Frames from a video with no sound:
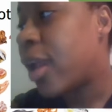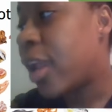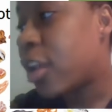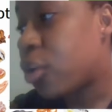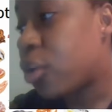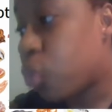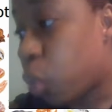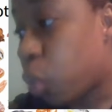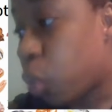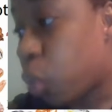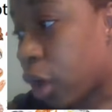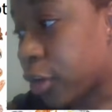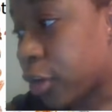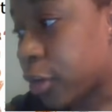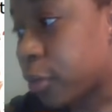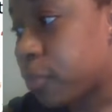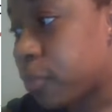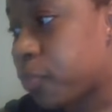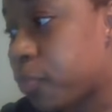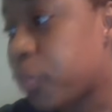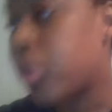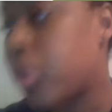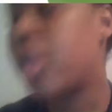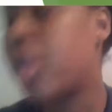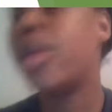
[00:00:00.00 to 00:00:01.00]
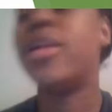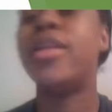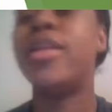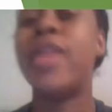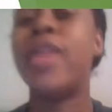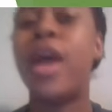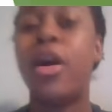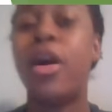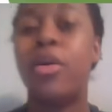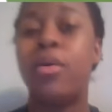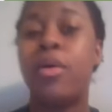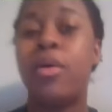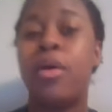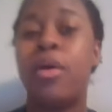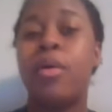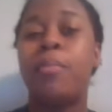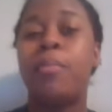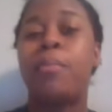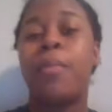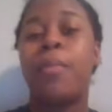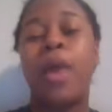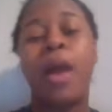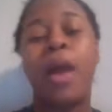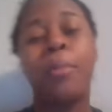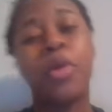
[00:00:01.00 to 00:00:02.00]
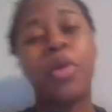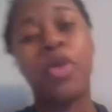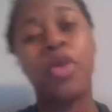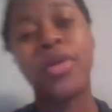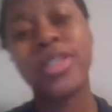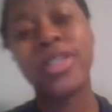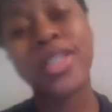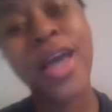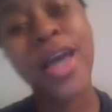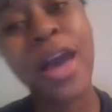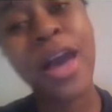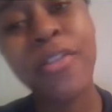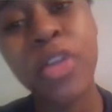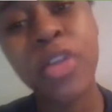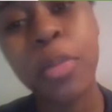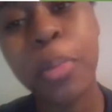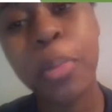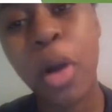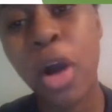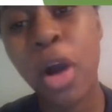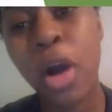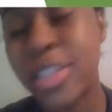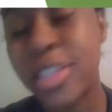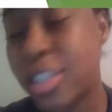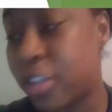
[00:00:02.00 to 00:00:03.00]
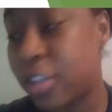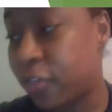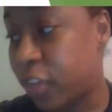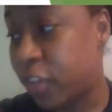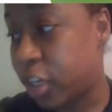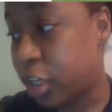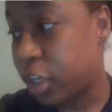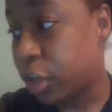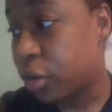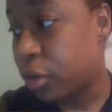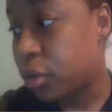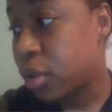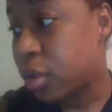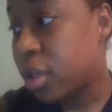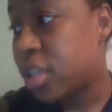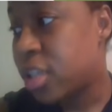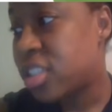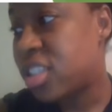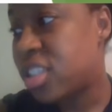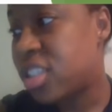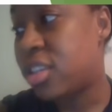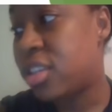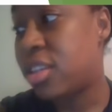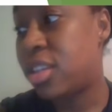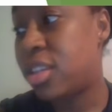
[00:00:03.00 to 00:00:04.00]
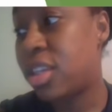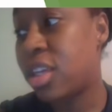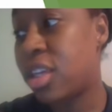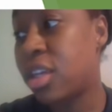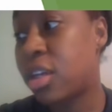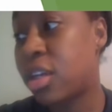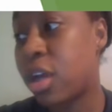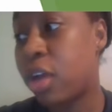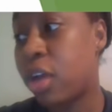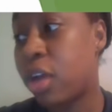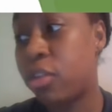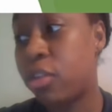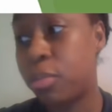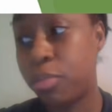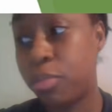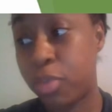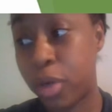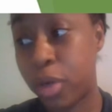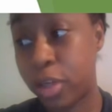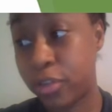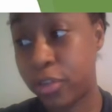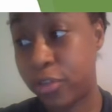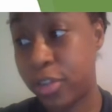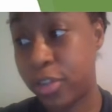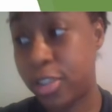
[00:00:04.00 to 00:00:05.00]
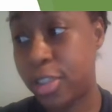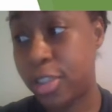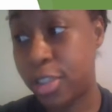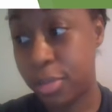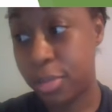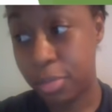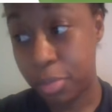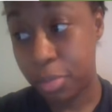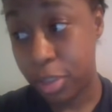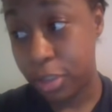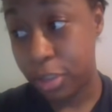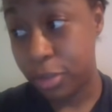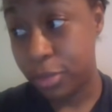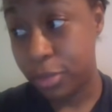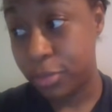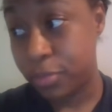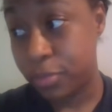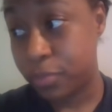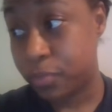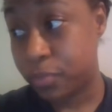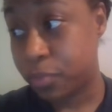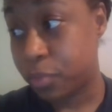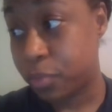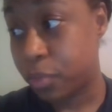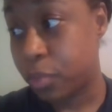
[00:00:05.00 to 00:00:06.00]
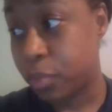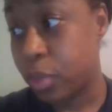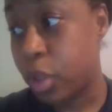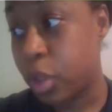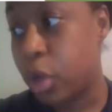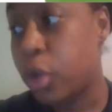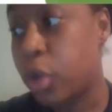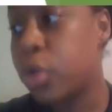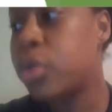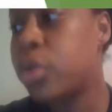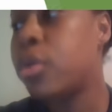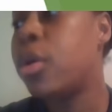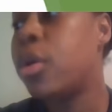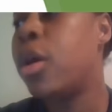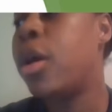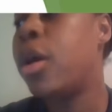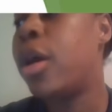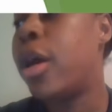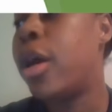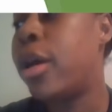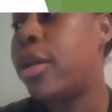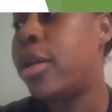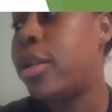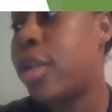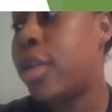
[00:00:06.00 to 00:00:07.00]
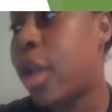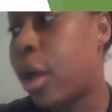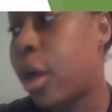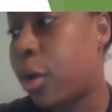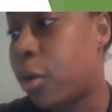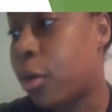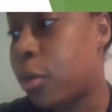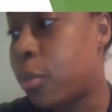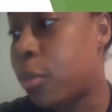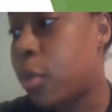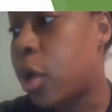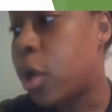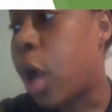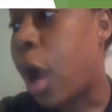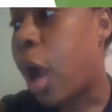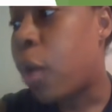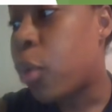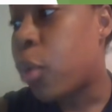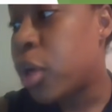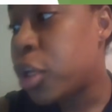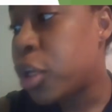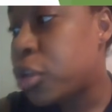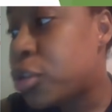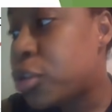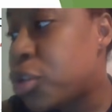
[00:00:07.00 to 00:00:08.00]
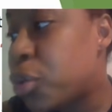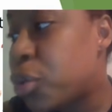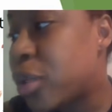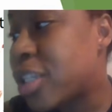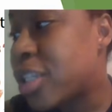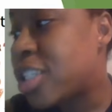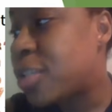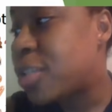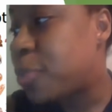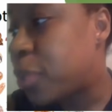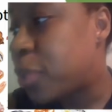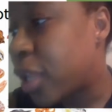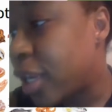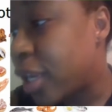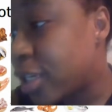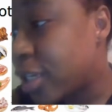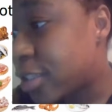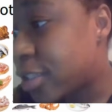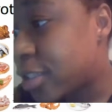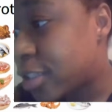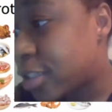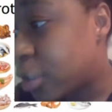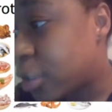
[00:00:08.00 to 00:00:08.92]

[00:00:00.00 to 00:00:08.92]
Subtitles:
and water. Now, I'm going to have you pause the video to think of a breakfast meal. Now, I want you to explain to